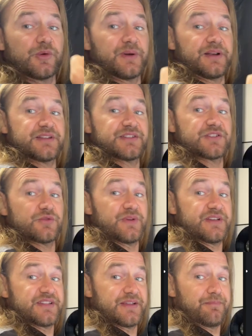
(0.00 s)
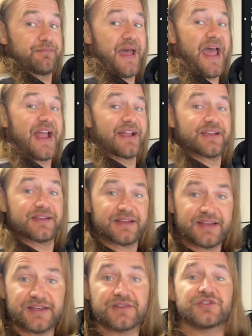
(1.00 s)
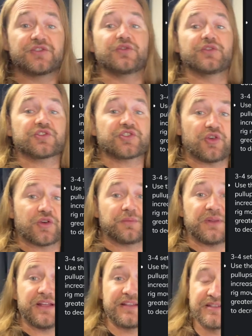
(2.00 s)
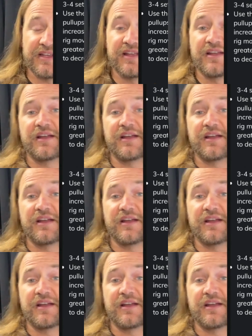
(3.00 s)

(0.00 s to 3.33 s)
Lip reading: we're really squeezing back into the shoulder blades.